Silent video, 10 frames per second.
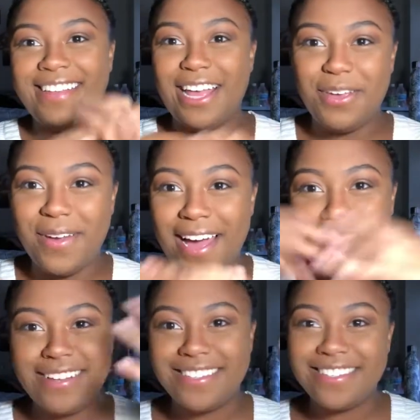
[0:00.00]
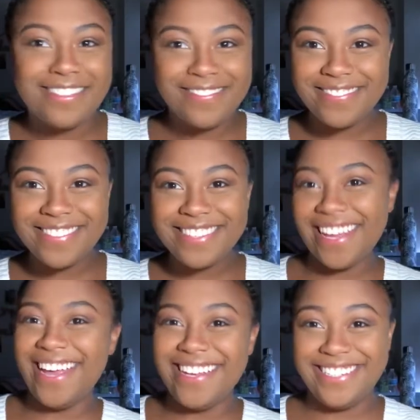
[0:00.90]
let you guys
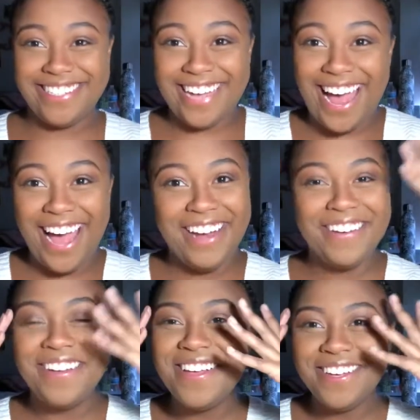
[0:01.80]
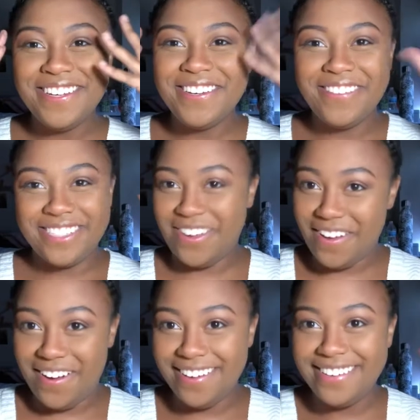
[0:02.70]
decide what's
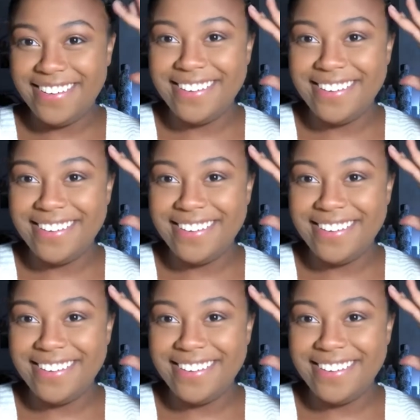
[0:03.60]
going on.